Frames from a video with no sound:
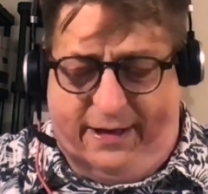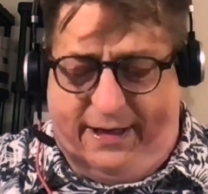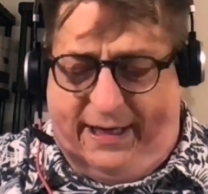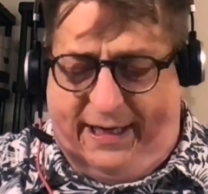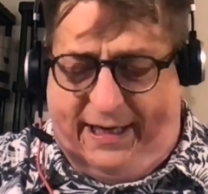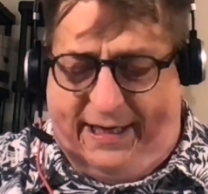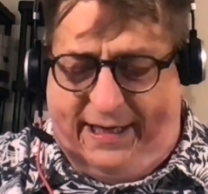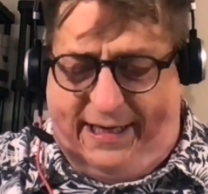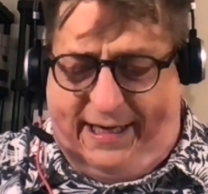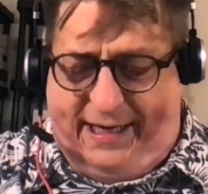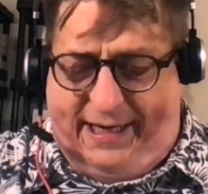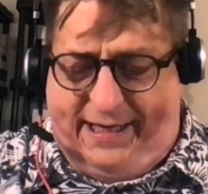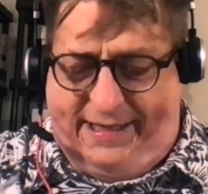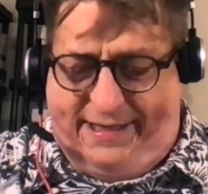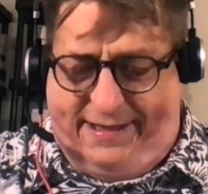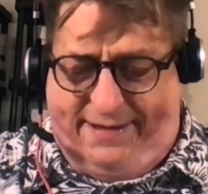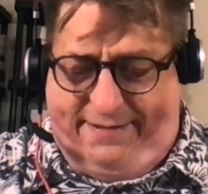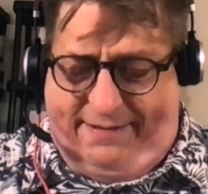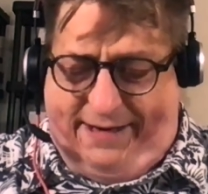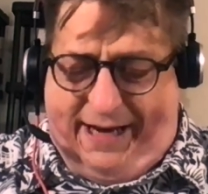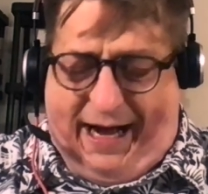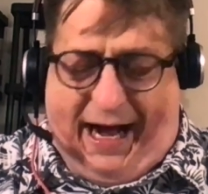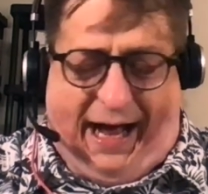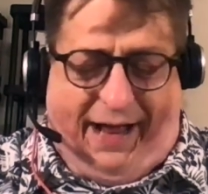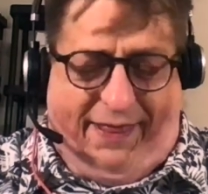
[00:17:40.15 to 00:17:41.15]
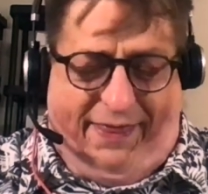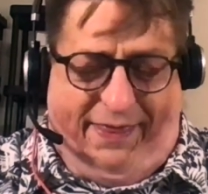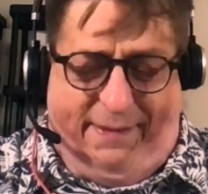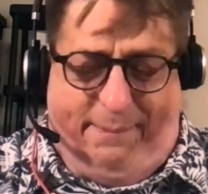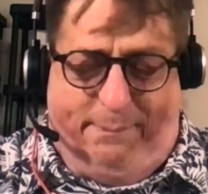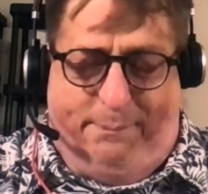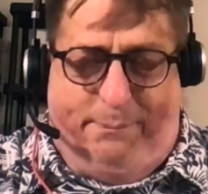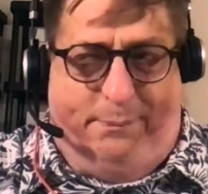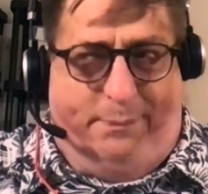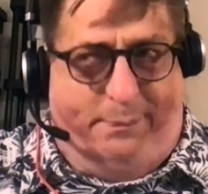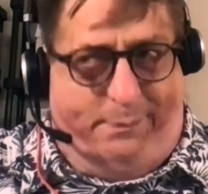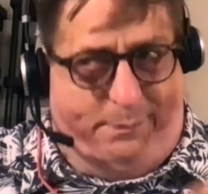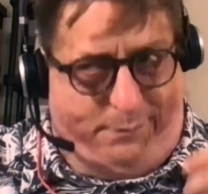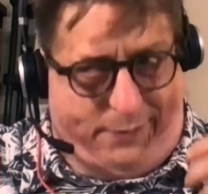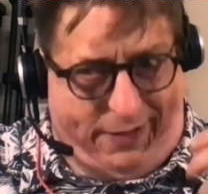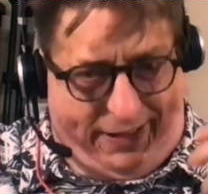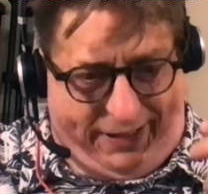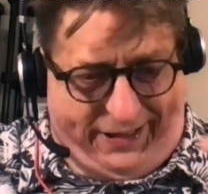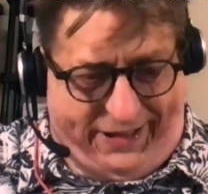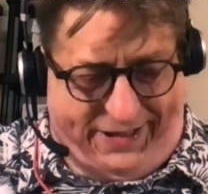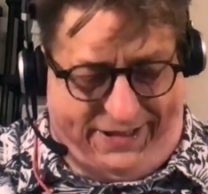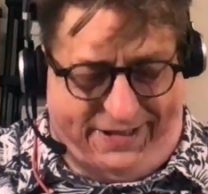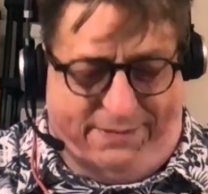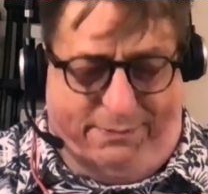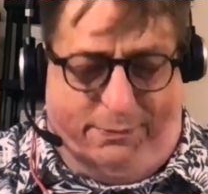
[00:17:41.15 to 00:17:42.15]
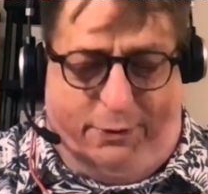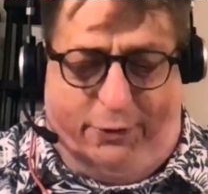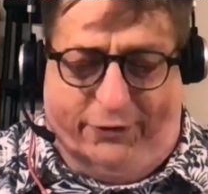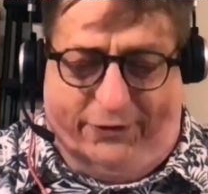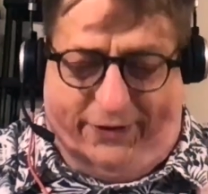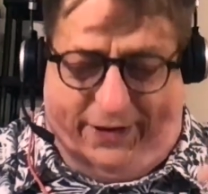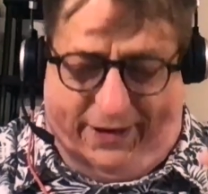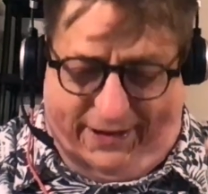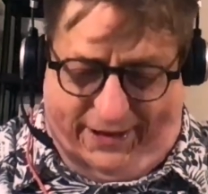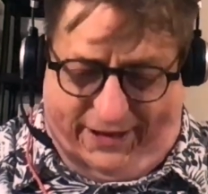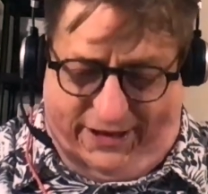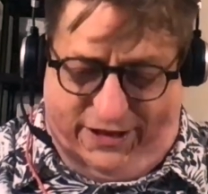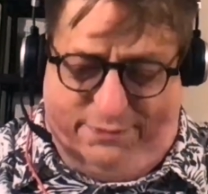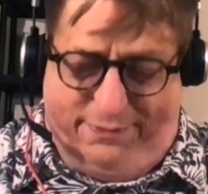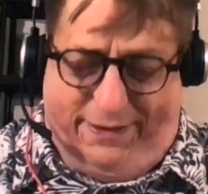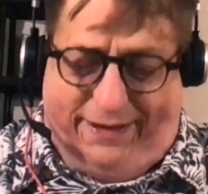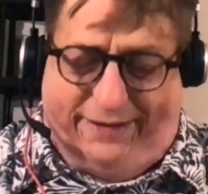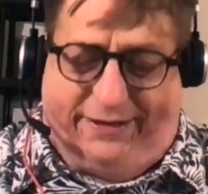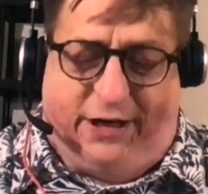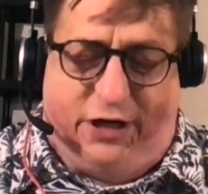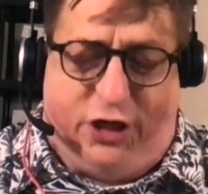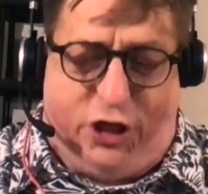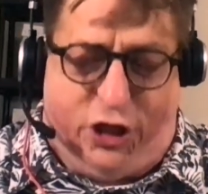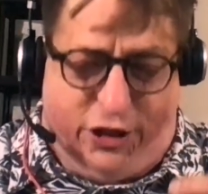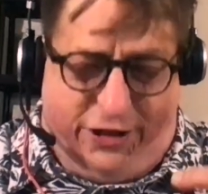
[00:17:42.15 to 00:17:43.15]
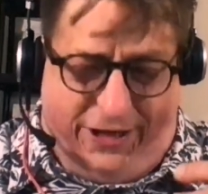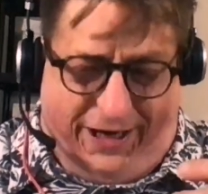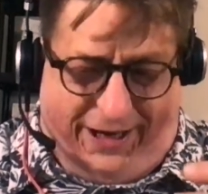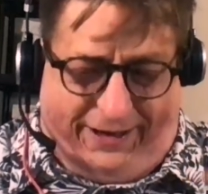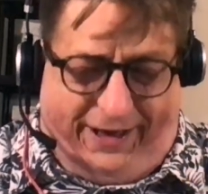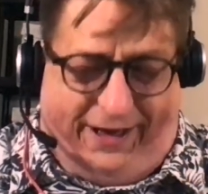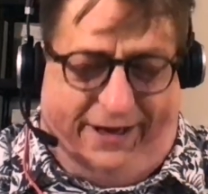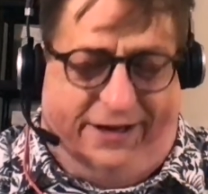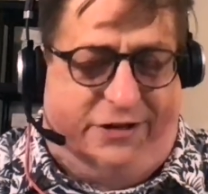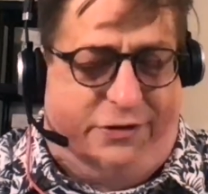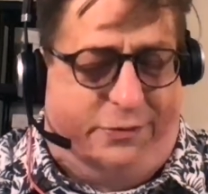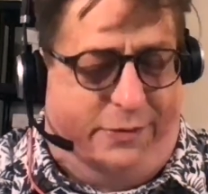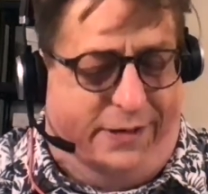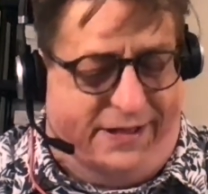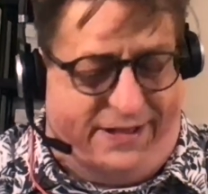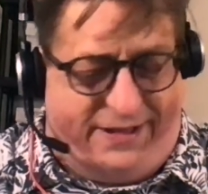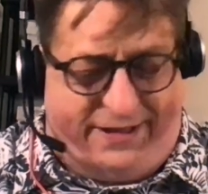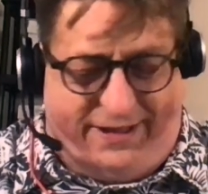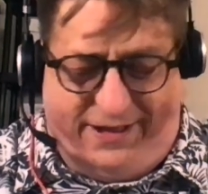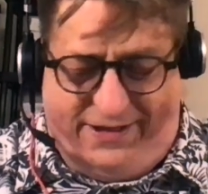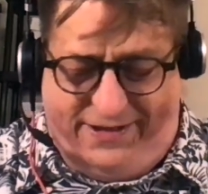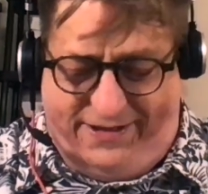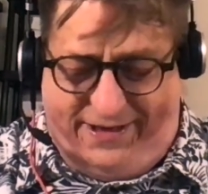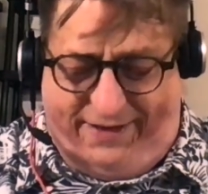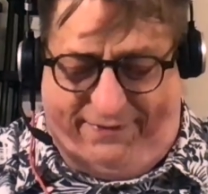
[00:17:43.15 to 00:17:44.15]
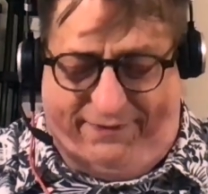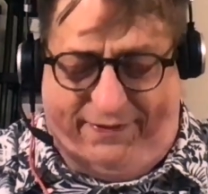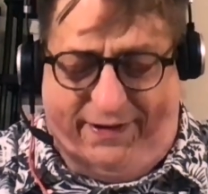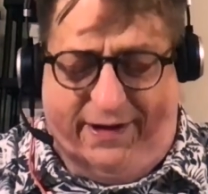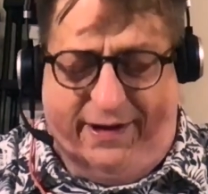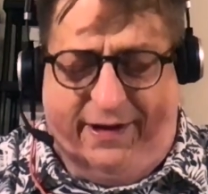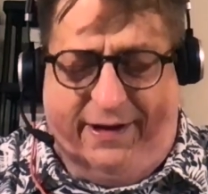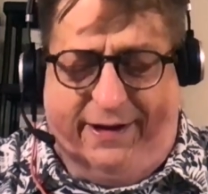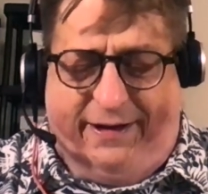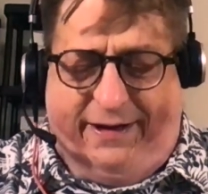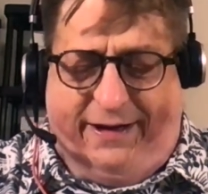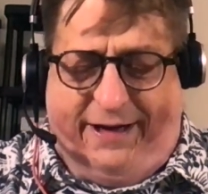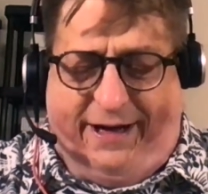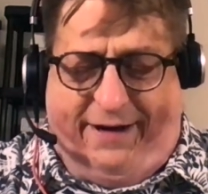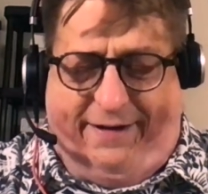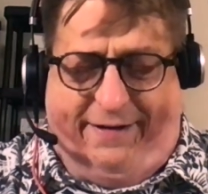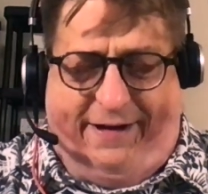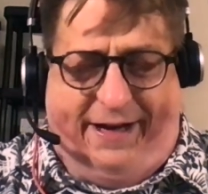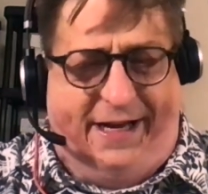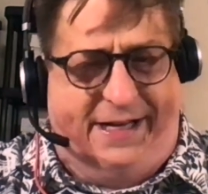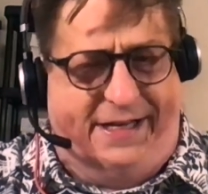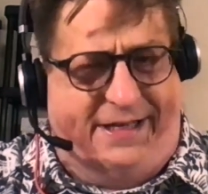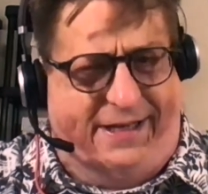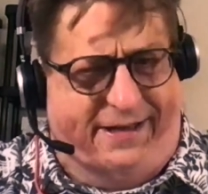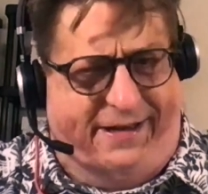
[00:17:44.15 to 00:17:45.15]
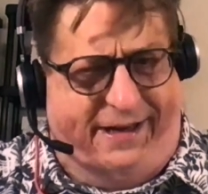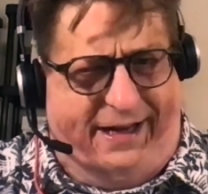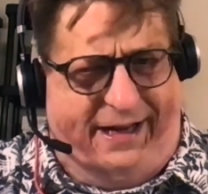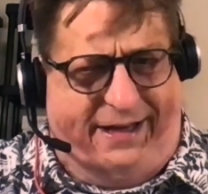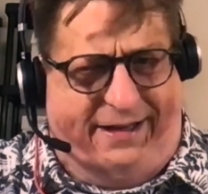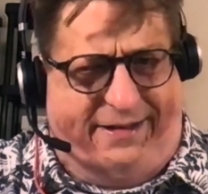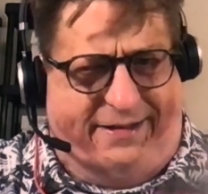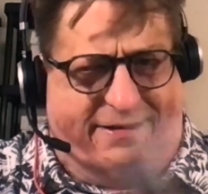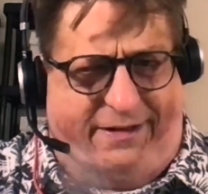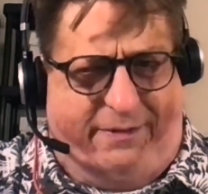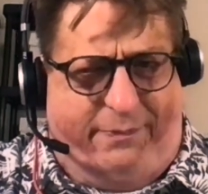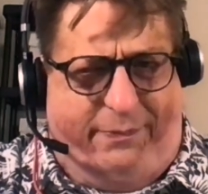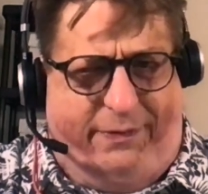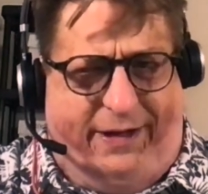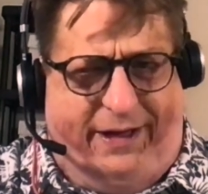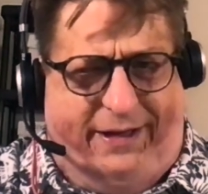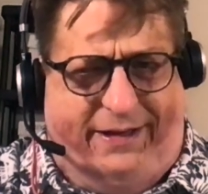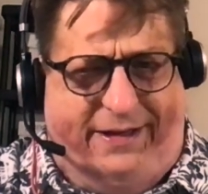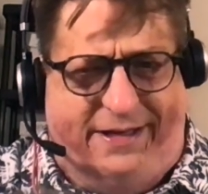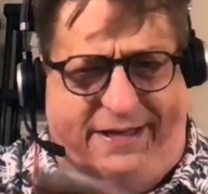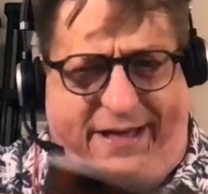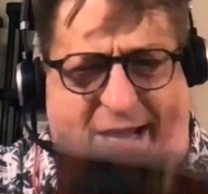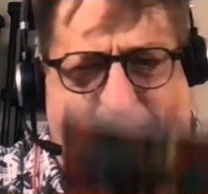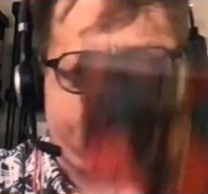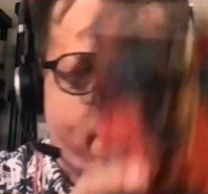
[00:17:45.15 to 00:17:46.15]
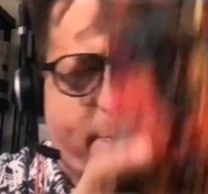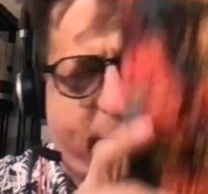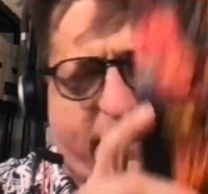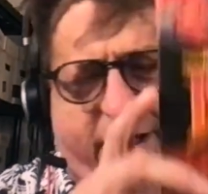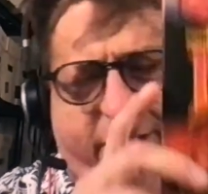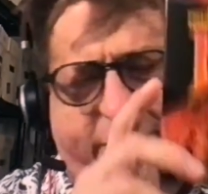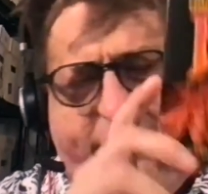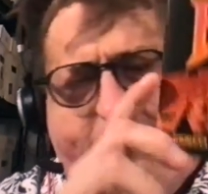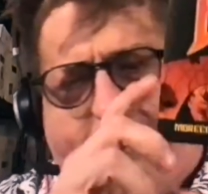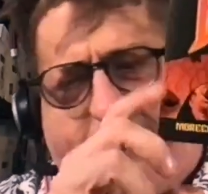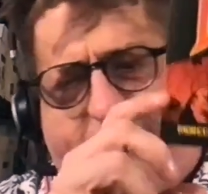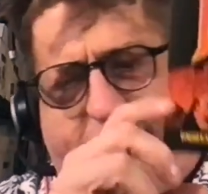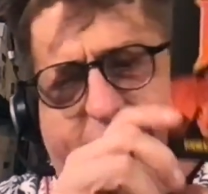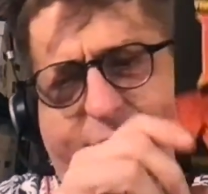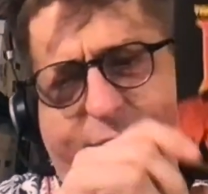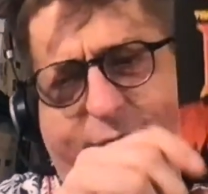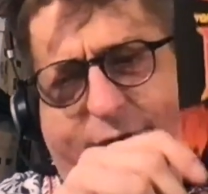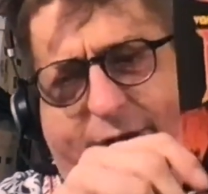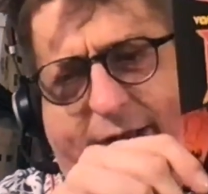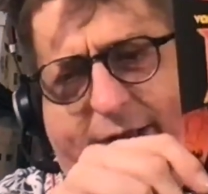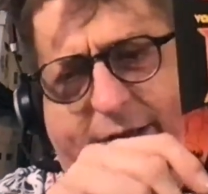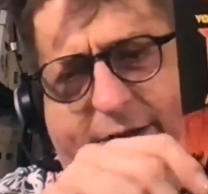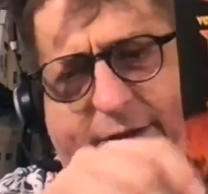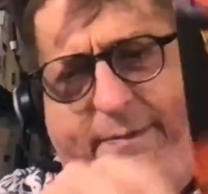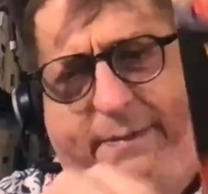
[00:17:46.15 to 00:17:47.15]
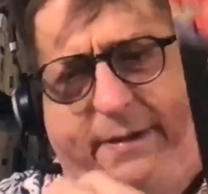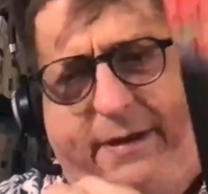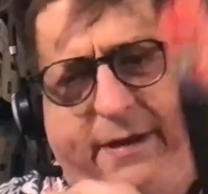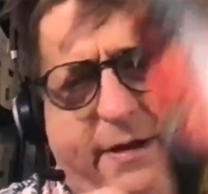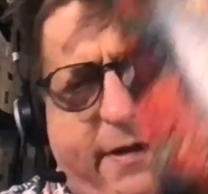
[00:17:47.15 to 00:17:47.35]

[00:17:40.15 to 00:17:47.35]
And it's not the biggest, most unexpected, shocking twist, because they kind of hinted at something like this happening throughout this volume.